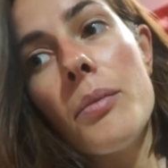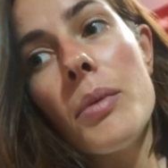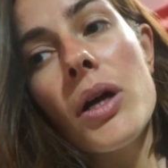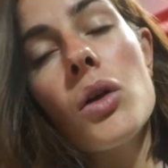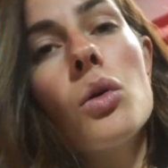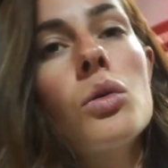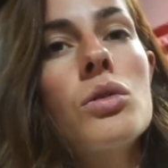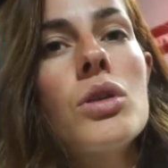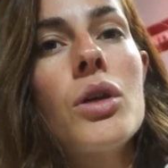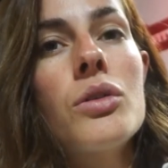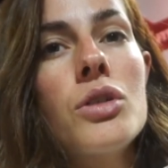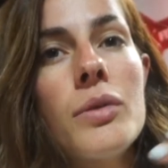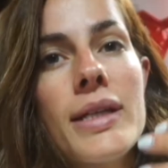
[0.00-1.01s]
and
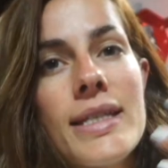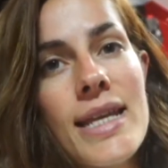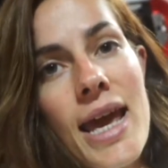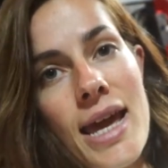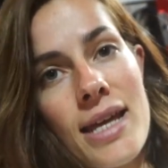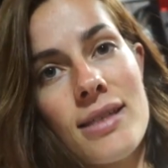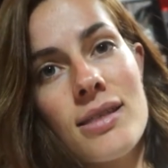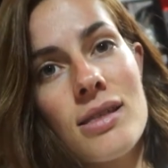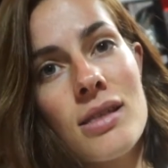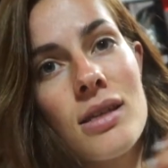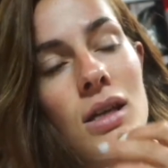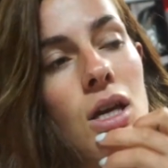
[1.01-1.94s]
also doing tests.